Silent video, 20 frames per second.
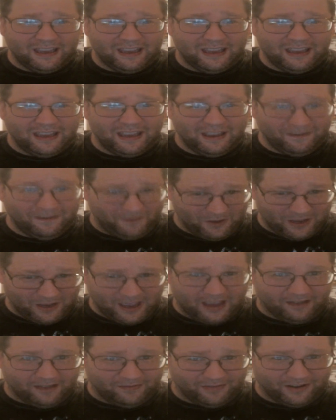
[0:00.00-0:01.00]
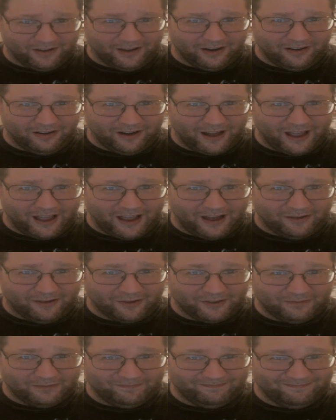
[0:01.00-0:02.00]
if you can't figure it out.
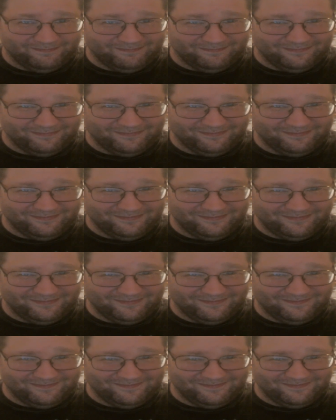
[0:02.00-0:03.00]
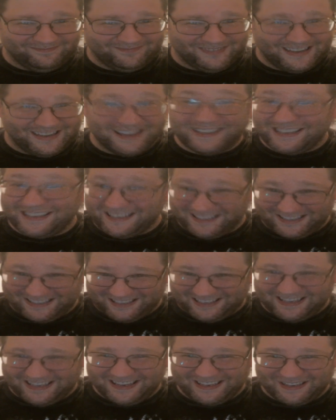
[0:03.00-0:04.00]
Because it is the
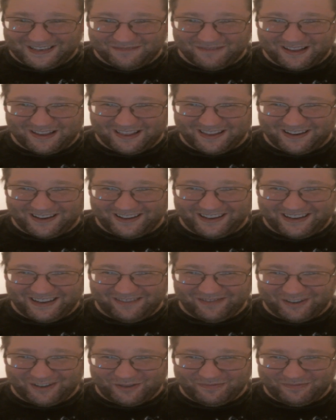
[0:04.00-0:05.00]
season to be a little evil.